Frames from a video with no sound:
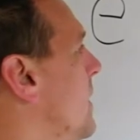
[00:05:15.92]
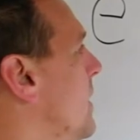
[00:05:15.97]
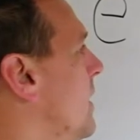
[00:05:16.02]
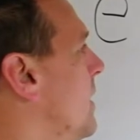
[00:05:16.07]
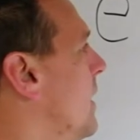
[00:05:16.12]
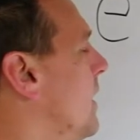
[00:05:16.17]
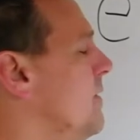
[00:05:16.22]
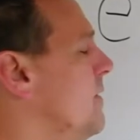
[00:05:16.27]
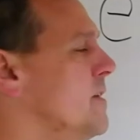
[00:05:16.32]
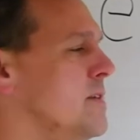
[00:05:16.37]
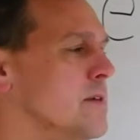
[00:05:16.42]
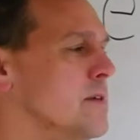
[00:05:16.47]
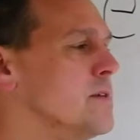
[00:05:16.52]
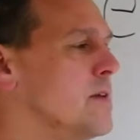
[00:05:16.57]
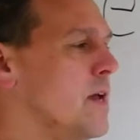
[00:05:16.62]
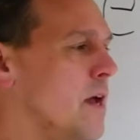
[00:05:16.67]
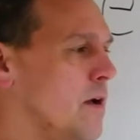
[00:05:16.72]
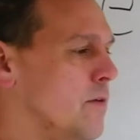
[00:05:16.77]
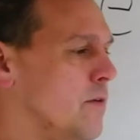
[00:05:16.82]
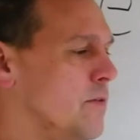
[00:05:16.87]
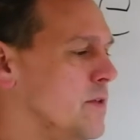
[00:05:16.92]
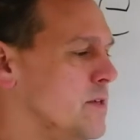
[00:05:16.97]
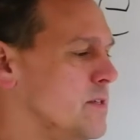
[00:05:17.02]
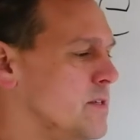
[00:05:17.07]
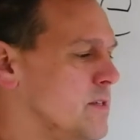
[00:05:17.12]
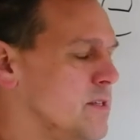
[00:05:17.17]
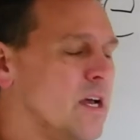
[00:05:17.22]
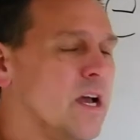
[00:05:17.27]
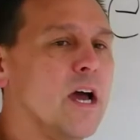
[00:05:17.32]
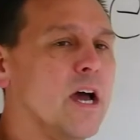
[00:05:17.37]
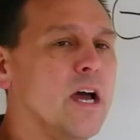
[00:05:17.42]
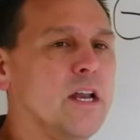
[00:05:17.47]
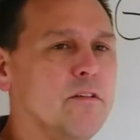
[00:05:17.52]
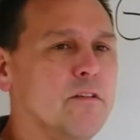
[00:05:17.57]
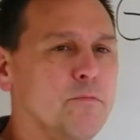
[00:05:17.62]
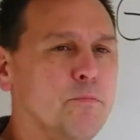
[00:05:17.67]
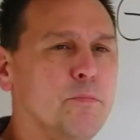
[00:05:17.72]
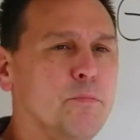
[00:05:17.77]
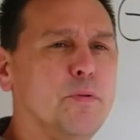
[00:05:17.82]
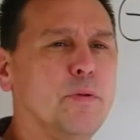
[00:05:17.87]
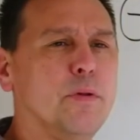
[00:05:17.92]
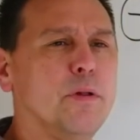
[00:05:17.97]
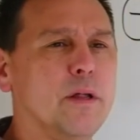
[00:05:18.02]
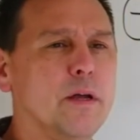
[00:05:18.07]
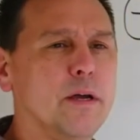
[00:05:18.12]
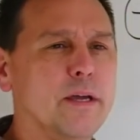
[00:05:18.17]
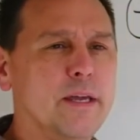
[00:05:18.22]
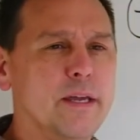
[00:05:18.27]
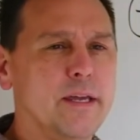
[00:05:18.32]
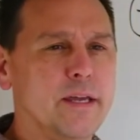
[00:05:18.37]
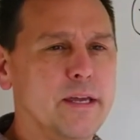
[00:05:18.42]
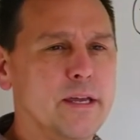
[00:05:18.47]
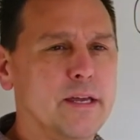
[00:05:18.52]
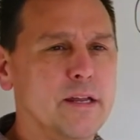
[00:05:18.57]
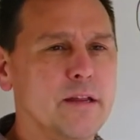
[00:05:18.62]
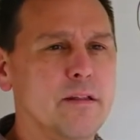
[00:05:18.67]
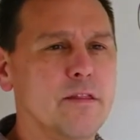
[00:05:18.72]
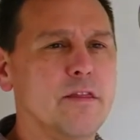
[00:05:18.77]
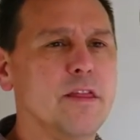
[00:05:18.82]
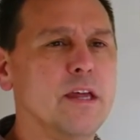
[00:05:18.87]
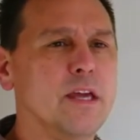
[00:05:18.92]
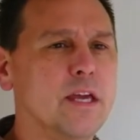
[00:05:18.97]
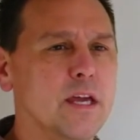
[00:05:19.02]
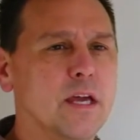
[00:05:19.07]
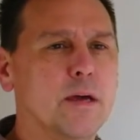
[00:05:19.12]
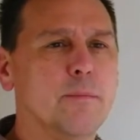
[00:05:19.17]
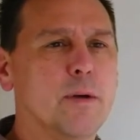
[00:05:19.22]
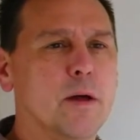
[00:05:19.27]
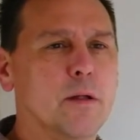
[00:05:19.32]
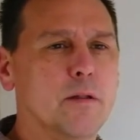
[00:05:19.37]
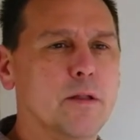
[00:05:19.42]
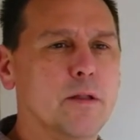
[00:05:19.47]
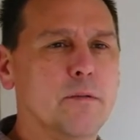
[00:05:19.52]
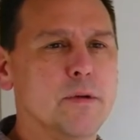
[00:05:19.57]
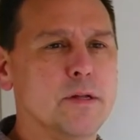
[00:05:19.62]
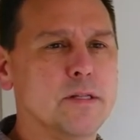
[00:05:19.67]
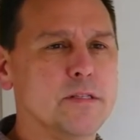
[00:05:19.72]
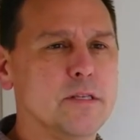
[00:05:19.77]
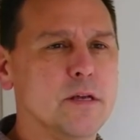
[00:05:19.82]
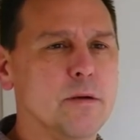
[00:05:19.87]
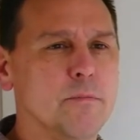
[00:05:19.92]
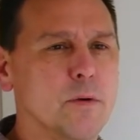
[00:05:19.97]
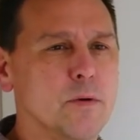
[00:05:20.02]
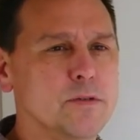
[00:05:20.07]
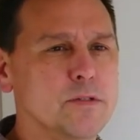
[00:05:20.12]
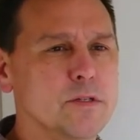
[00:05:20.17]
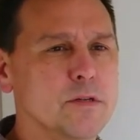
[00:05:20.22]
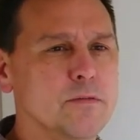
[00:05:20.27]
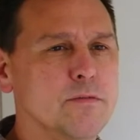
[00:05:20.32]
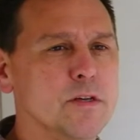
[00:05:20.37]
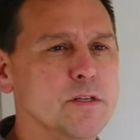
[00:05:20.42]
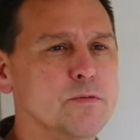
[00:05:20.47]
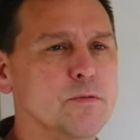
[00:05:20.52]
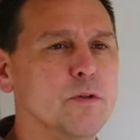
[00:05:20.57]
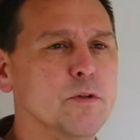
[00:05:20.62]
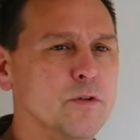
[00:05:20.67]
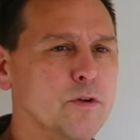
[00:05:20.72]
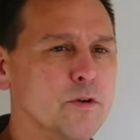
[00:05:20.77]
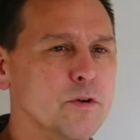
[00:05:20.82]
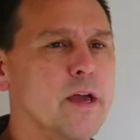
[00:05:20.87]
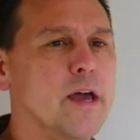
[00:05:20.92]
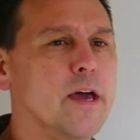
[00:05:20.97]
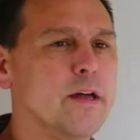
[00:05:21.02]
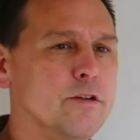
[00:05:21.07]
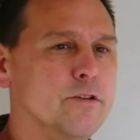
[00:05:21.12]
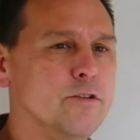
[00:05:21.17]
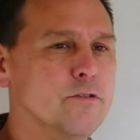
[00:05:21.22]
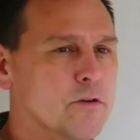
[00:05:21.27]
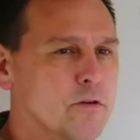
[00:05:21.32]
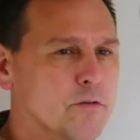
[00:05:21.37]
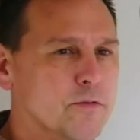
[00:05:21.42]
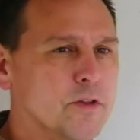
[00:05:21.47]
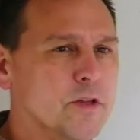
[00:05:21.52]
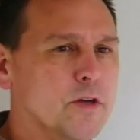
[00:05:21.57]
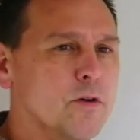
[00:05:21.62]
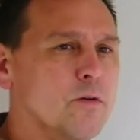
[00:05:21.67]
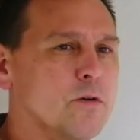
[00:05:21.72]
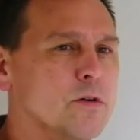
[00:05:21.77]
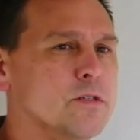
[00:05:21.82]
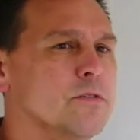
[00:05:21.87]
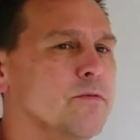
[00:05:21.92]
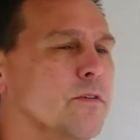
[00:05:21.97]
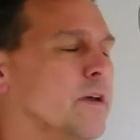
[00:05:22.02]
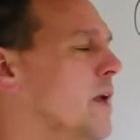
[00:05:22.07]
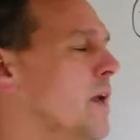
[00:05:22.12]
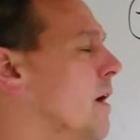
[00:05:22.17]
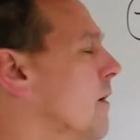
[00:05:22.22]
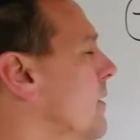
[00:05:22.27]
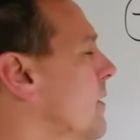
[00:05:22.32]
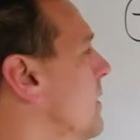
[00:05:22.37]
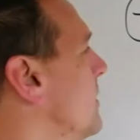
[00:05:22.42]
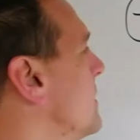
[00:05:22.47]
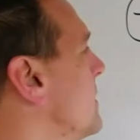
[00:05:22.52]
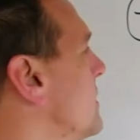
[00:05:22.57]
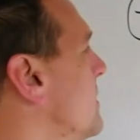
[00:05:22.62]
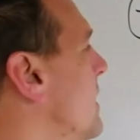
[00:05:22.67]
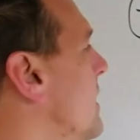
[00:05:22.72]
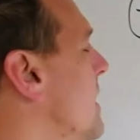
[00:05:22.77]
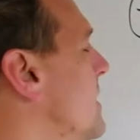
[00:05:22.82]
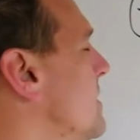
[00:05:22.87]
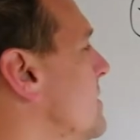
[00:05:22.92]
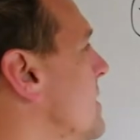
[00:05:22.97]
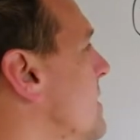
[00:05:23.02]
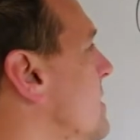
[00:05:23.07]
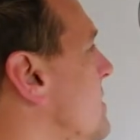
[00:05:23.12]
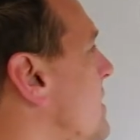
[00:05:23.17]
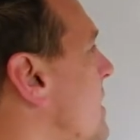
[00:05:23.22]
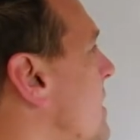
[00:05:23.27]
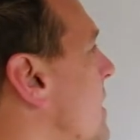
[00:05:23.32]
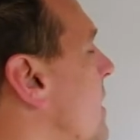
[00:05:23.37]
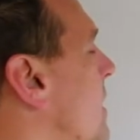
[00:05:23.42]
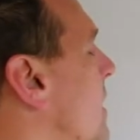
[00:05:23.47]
and this is how this is the kind of plugging in and thinking about limits that most of us will learn how to do over the course of a calculus class, let's say.